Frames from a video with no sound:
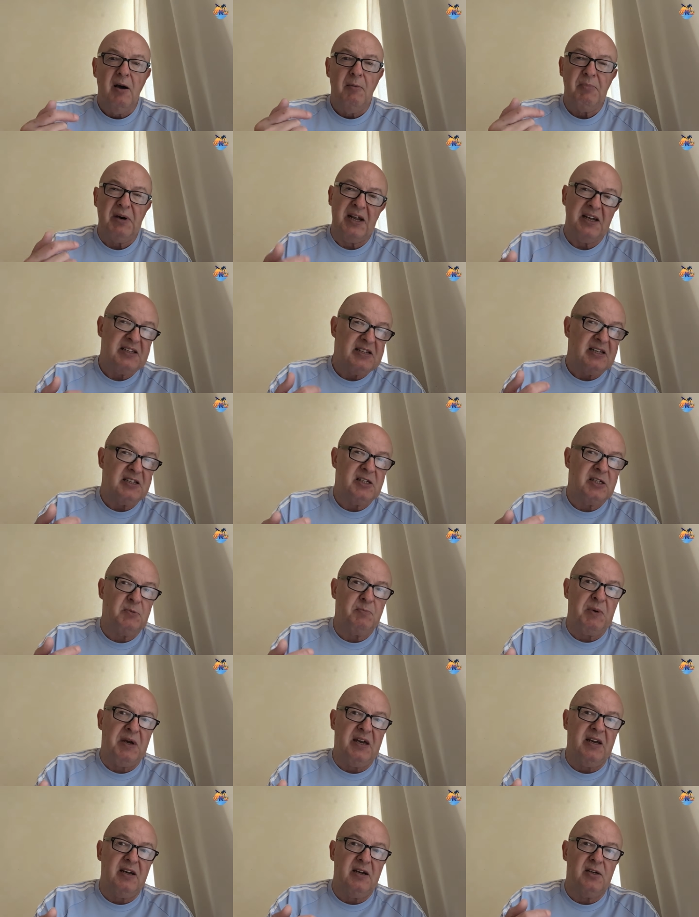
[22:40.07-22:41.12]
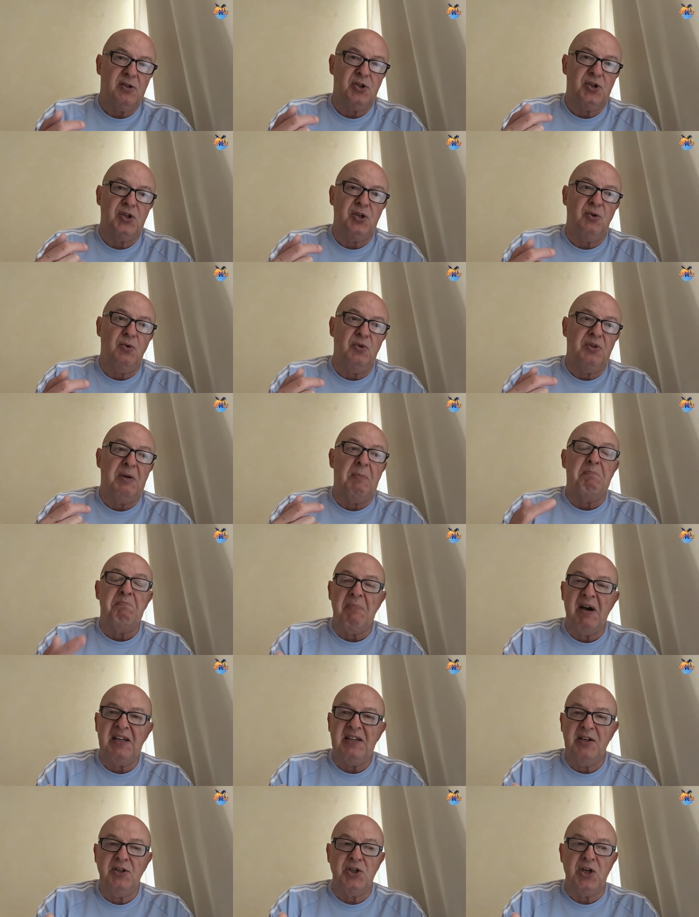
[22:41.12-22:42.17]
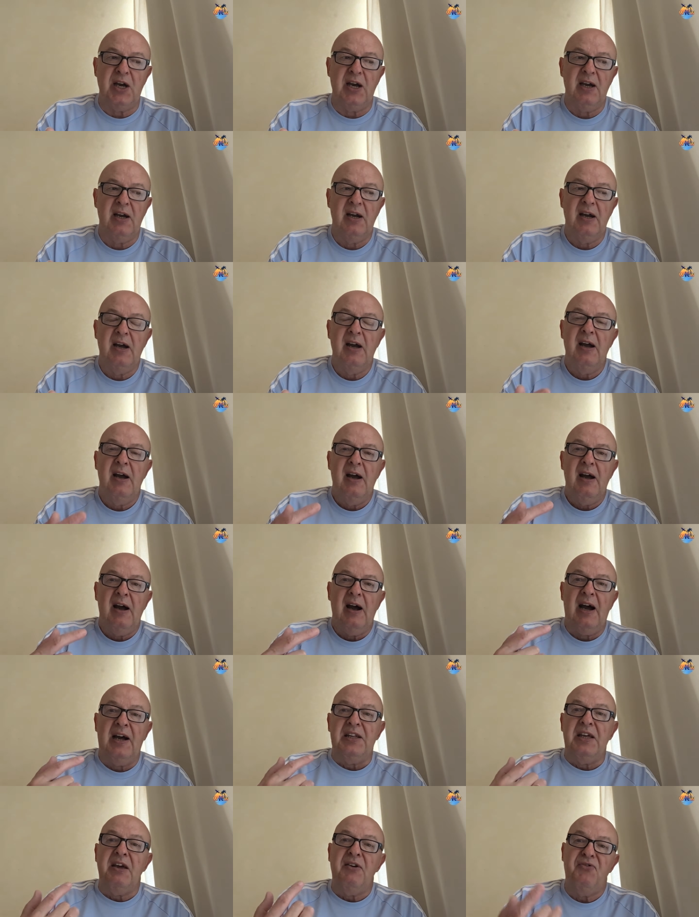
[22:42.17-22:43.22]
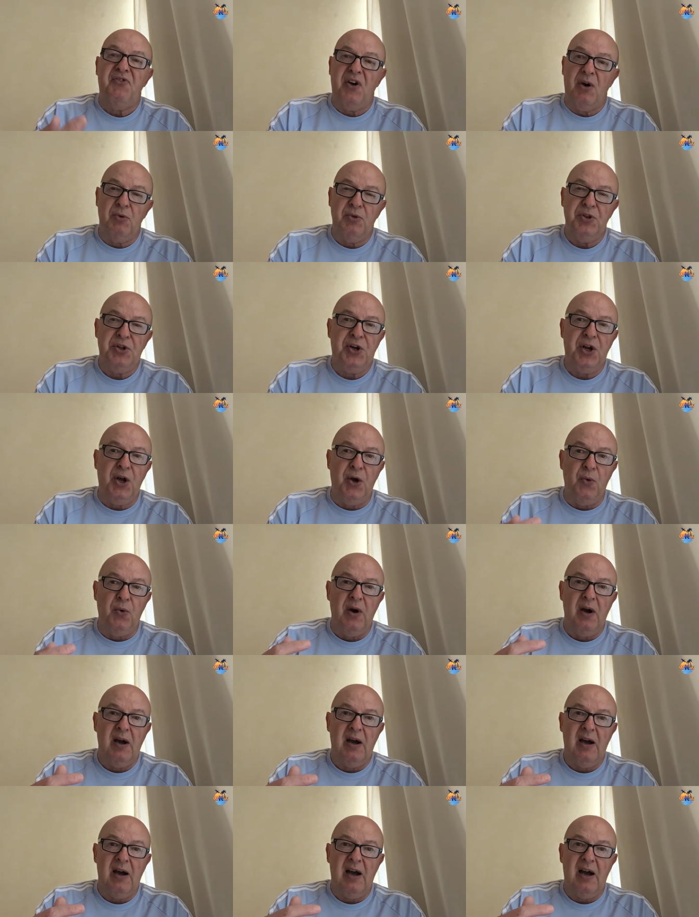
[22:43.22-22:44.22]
But I did speak to the manager and he phoned through,